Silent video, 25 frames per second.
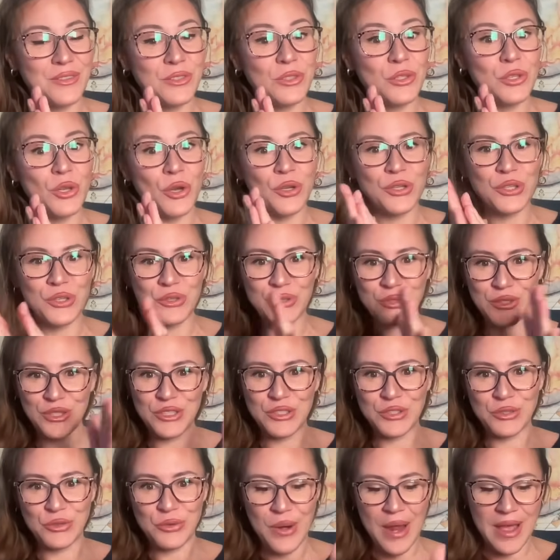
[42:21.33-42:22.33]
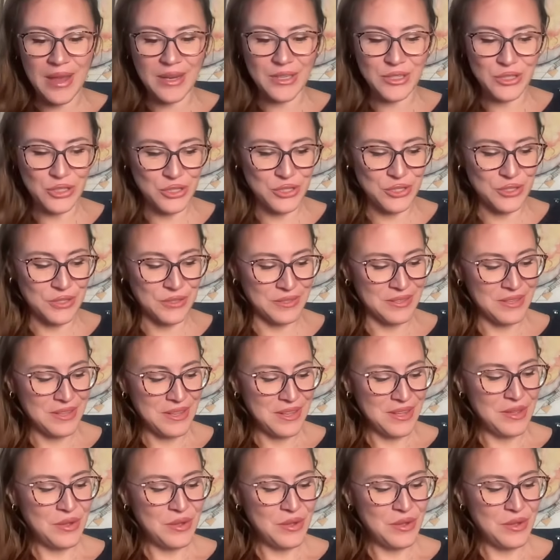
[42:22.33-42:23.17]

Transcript: total distraction